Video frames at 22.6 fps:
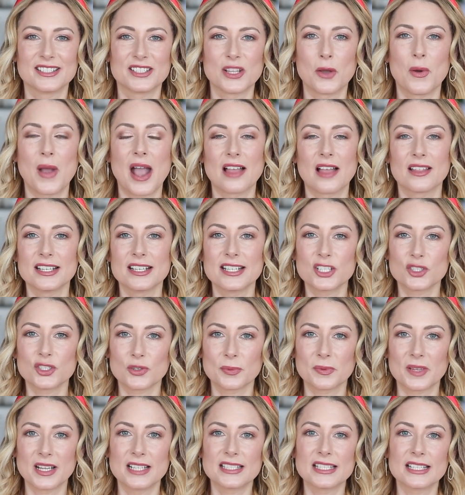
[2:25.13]
So LED strip
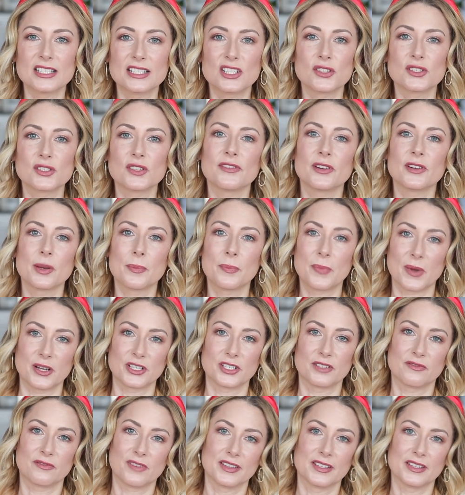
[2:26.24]
lights, and it's also a very
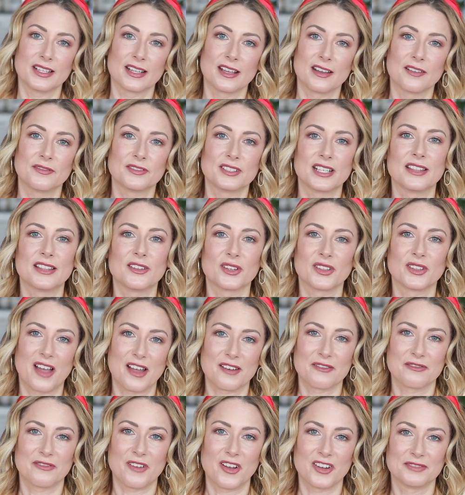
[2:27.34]
budget friendly gift and they're a lot
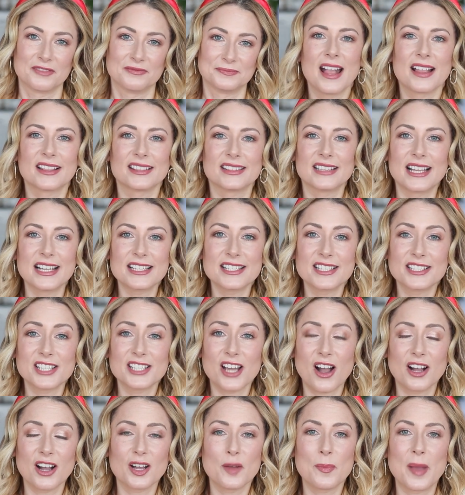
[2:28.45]
of fun. Let's
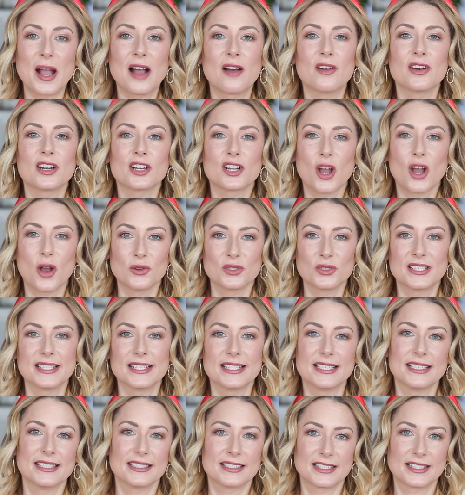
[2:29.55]
talk about
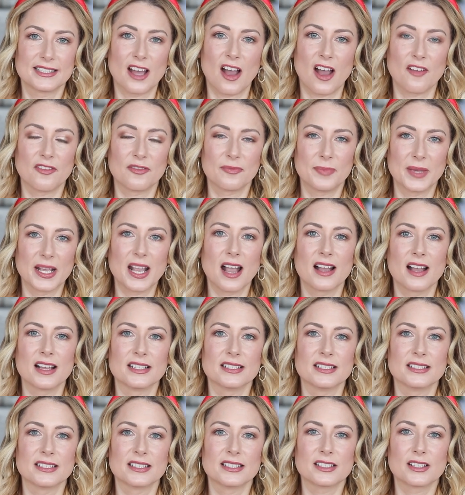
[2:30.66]
cozy stuff
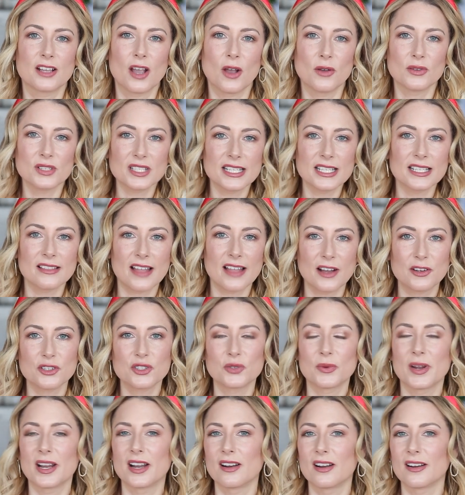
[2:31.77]
because cozy
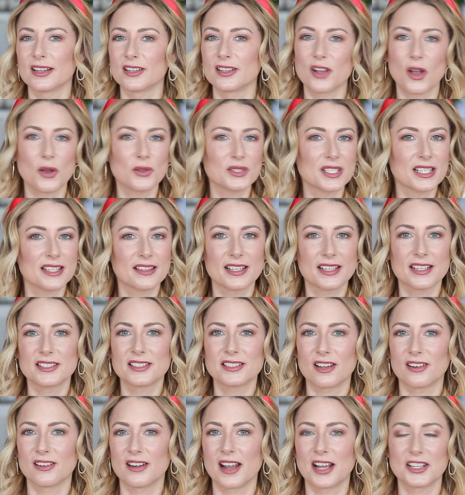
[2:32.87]
loungewear and cozy things
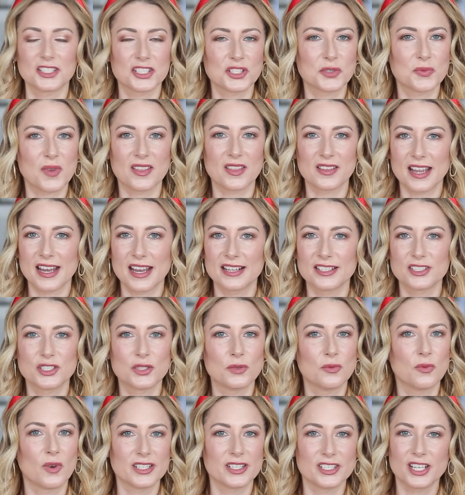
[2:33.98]
are not just relegated to
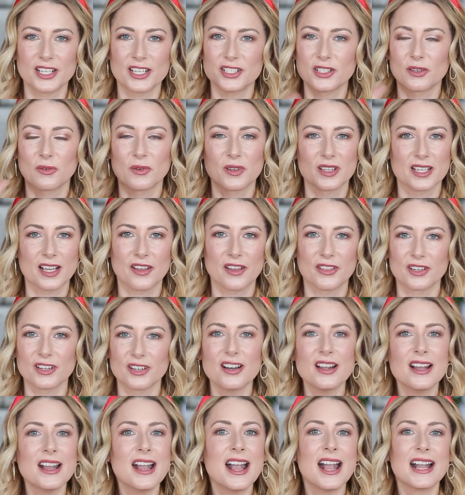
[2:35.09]
one gender or the
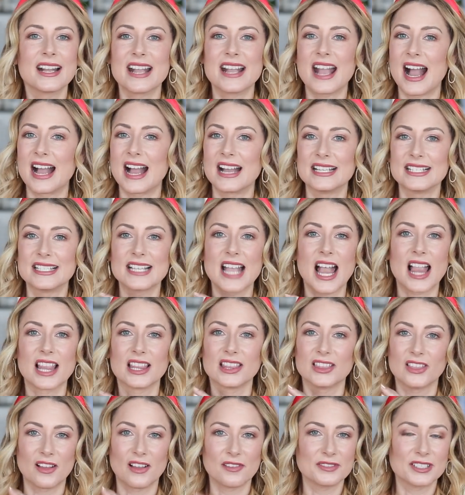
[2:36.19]
other. Guys
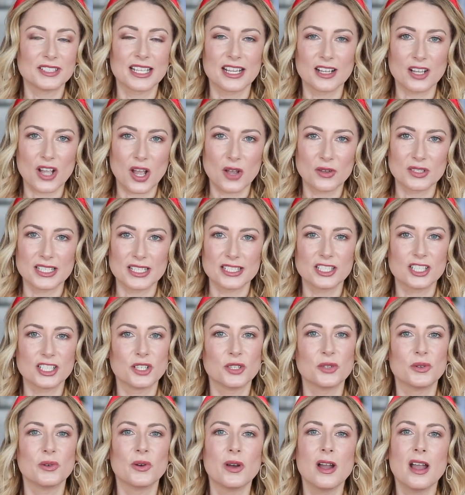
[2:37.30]
love to get cozy
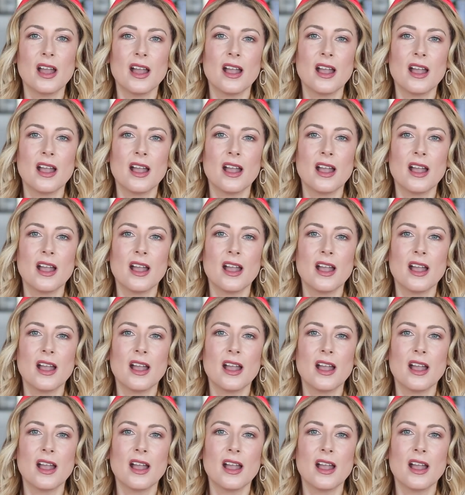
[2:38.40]
too.